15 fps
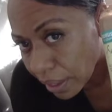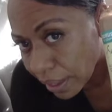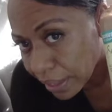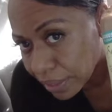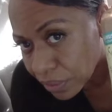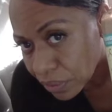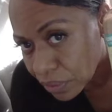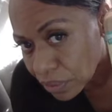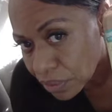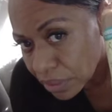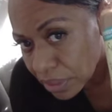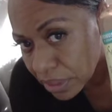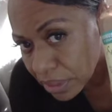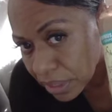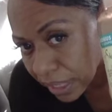I used
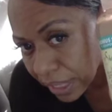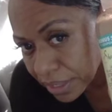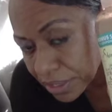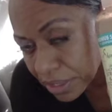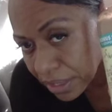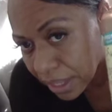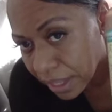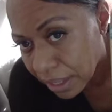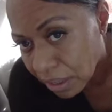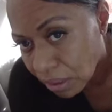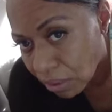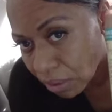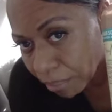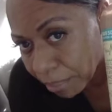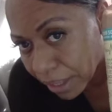this last night
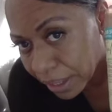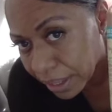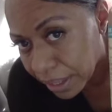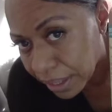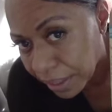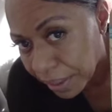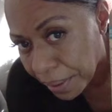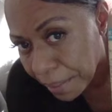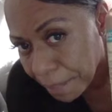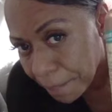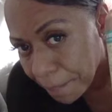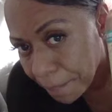on my hair.